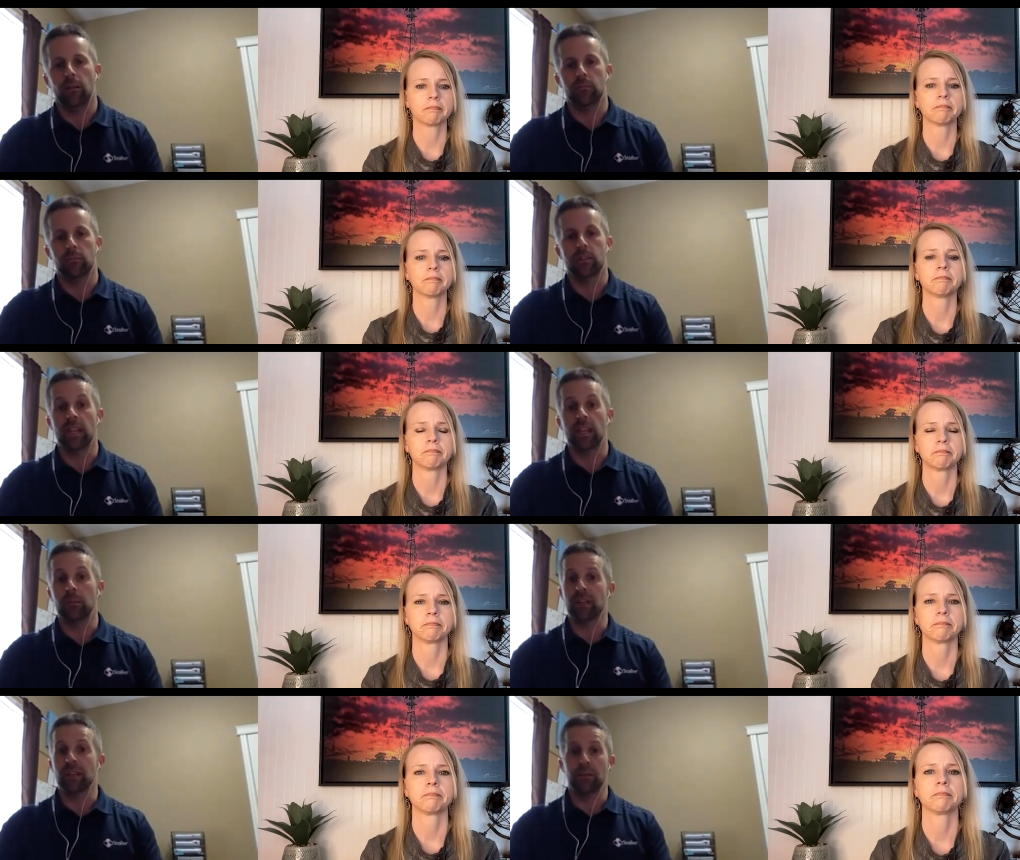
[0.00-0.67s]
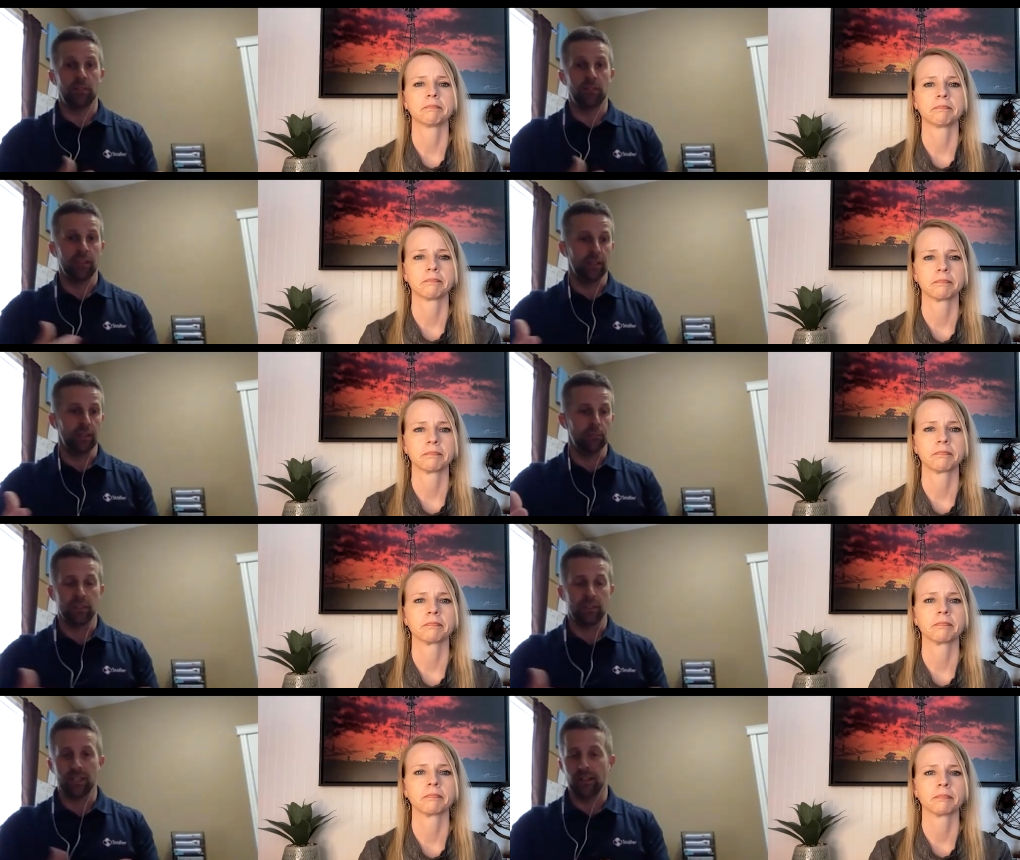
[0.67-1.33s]
Speaker 1: Same type of thing in
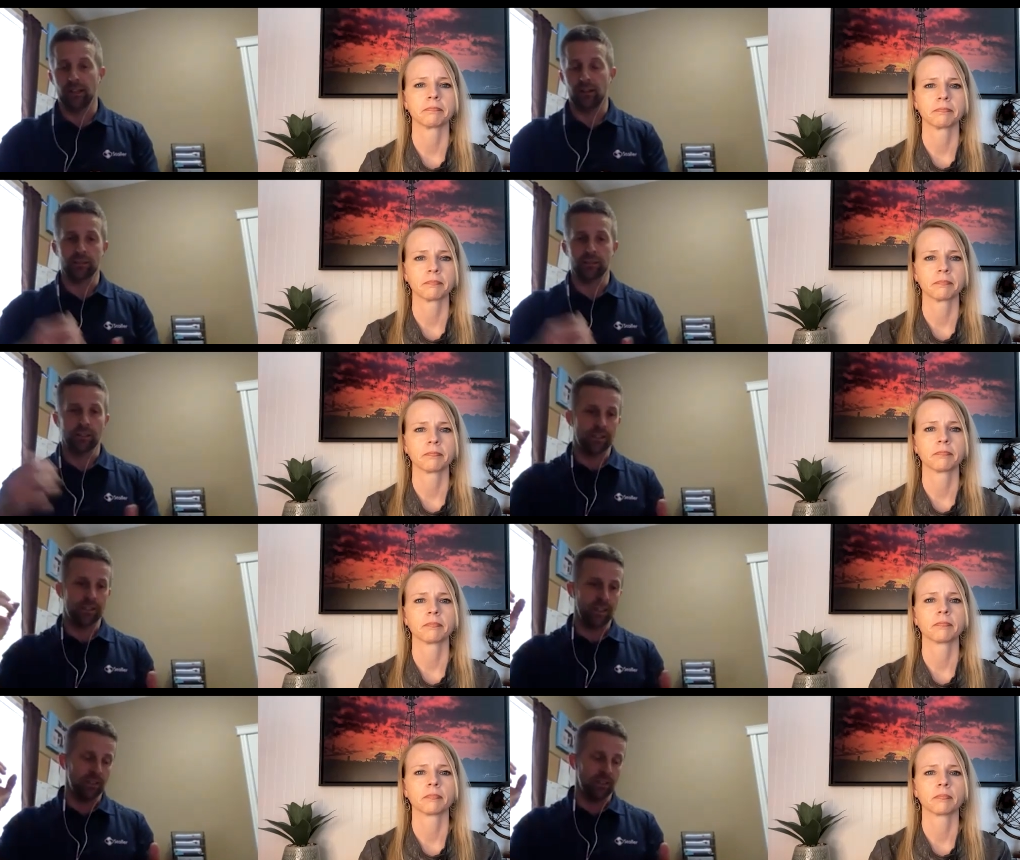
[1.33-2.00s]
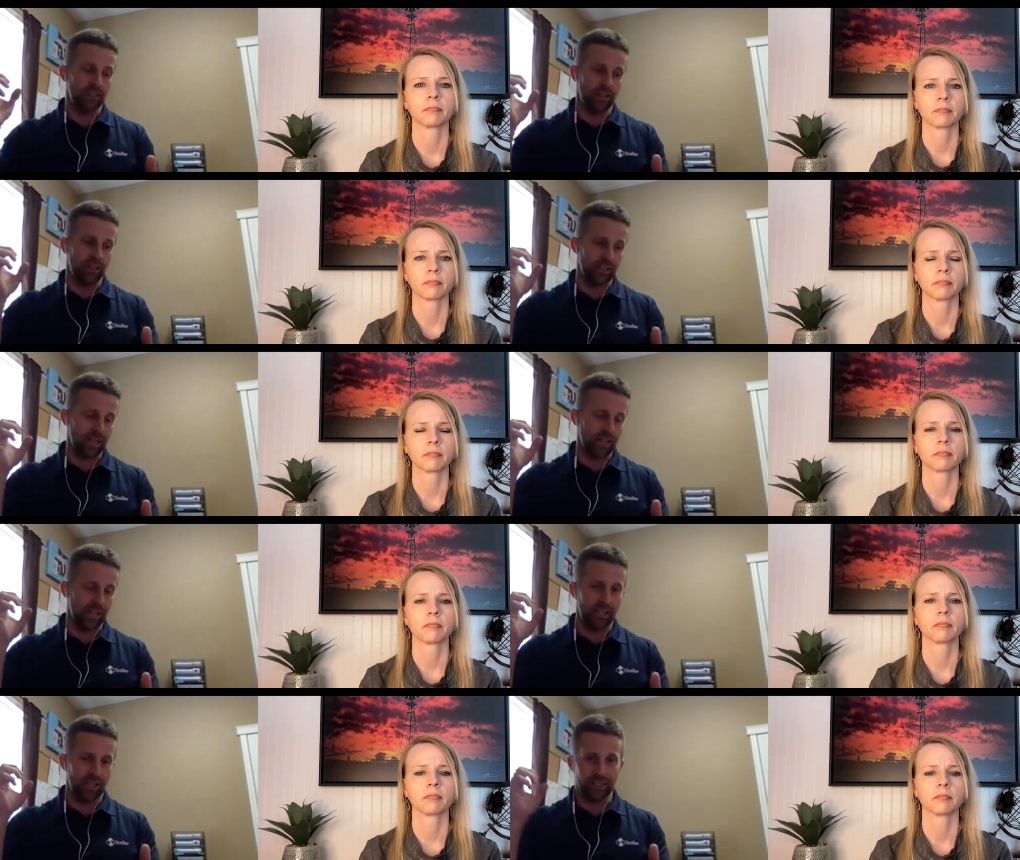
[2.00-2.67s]
potatoes. It's telling you to,
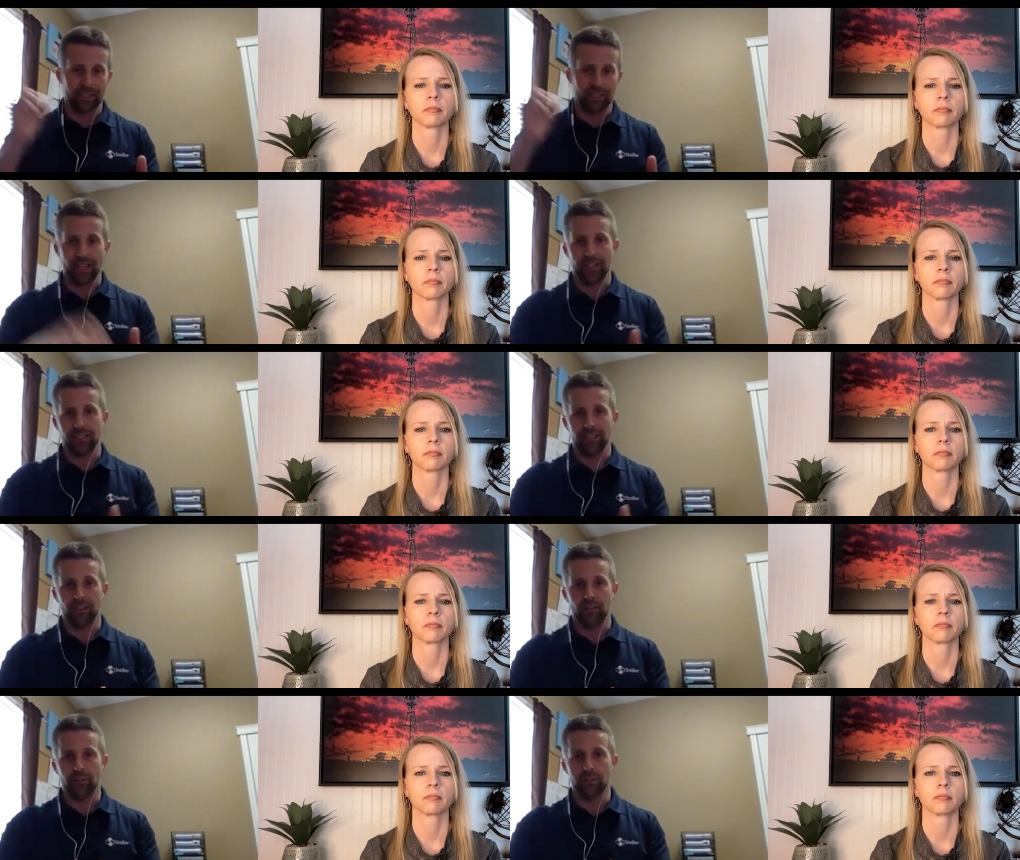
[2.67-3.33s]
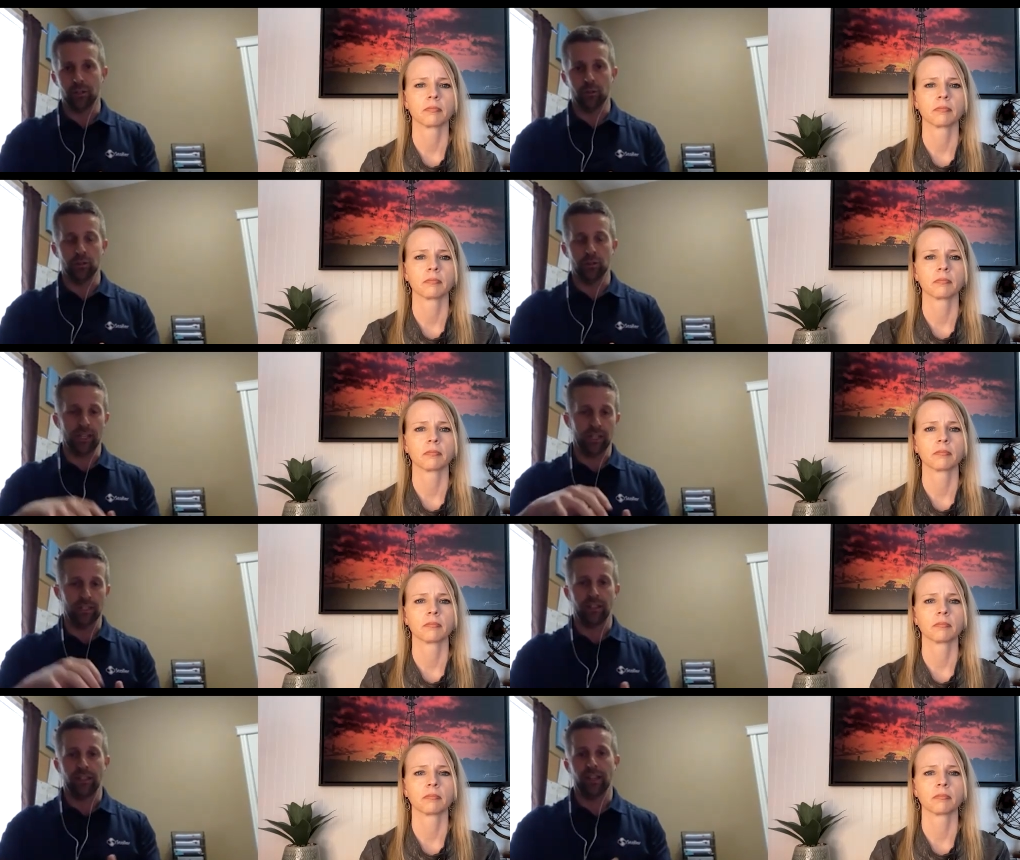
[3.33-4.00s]
say, get that, juice
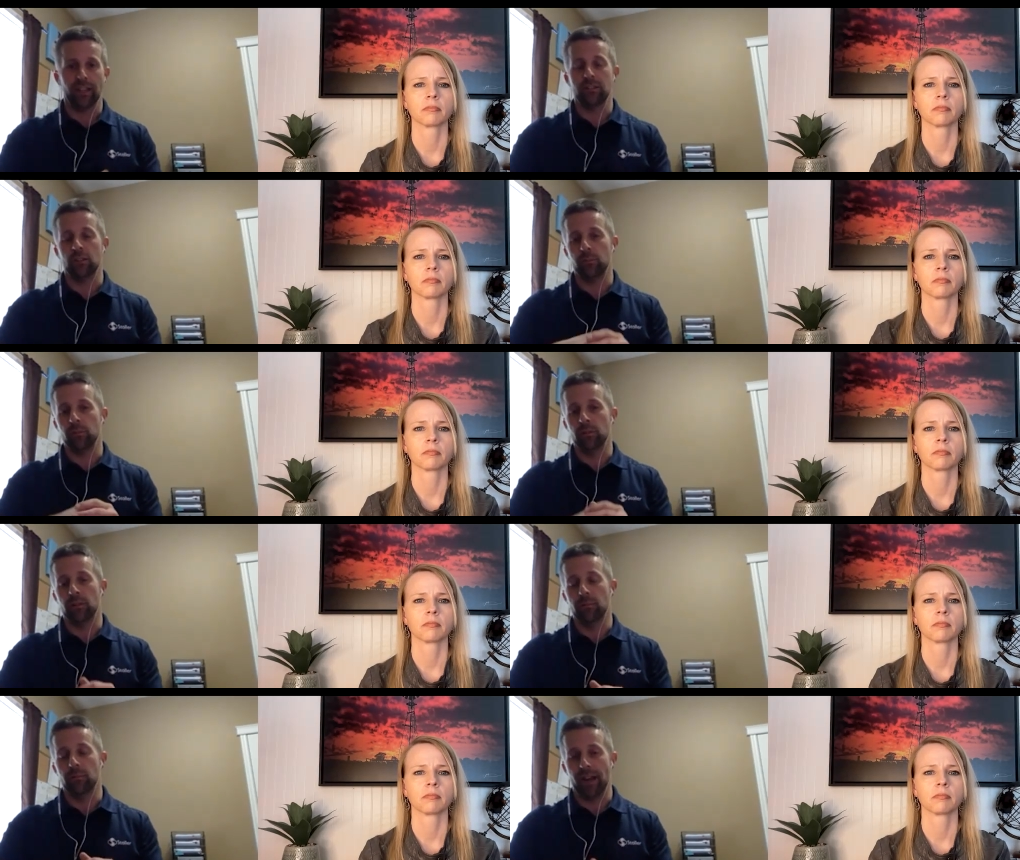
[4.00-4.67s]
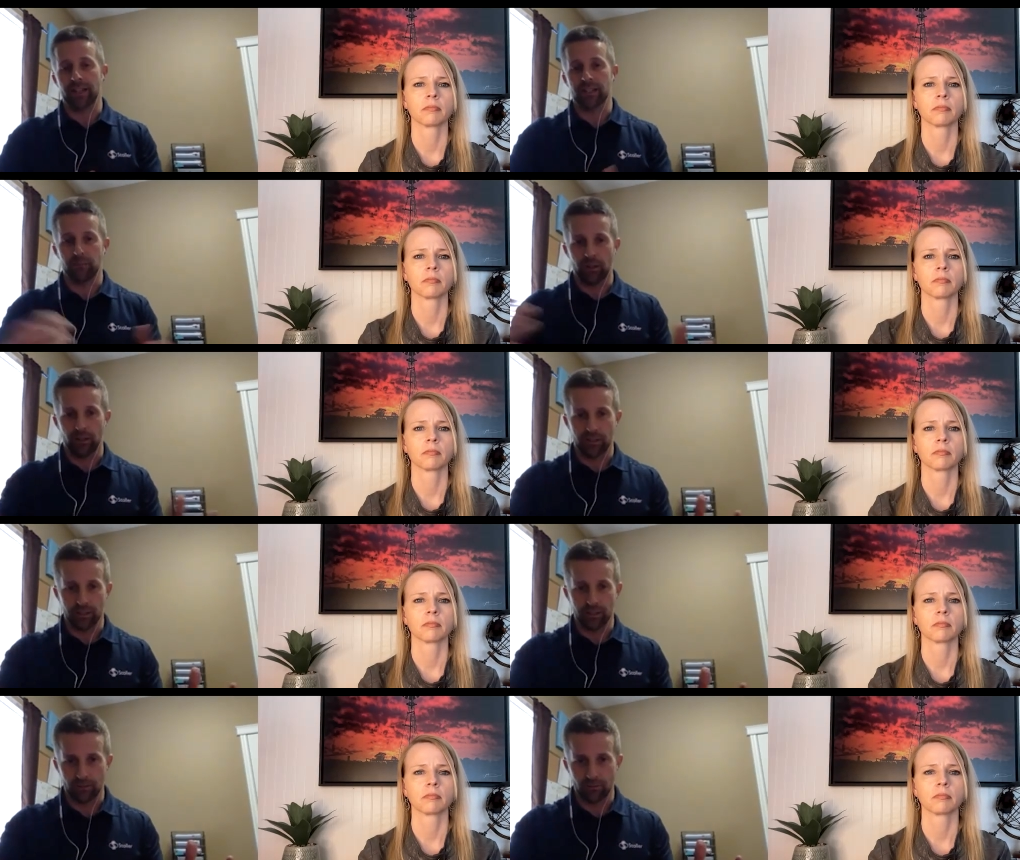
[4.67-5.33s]
into that tuber to
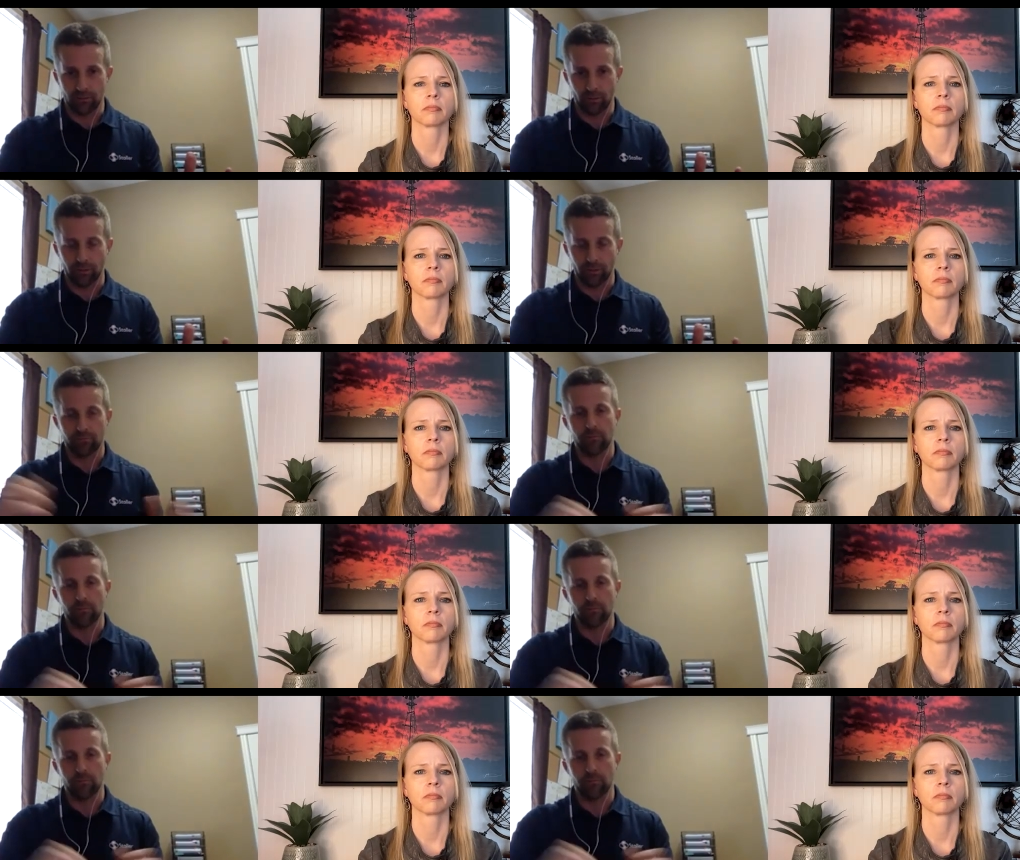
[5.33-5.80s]
maximize its growth.